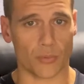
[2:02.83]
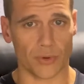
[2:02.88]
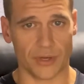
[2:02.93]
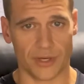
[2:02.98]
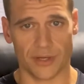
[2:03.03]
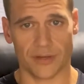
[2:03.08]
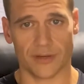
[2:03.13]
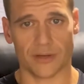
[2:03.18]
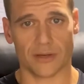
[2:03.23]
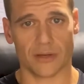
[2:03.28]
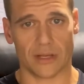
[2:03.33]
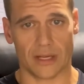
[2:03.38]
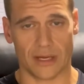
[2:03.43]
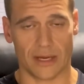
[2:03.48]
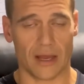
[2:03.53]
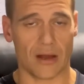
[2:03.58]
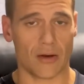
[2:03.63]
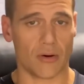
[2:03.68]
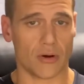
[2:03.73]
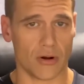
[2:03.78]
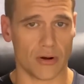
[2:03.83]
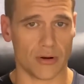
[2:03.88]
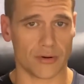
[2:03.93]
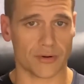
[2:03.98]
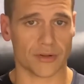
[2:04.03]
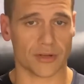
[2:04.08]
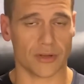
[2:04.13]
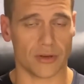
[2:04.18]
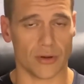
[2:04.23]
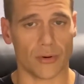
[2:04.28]
when and how hard
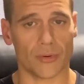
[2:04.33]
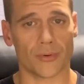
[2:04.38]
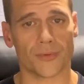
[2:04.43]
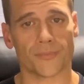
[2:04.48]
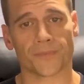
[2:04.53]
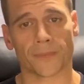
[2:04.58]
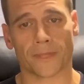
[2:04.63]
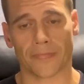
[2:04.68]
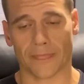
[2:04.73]
to go.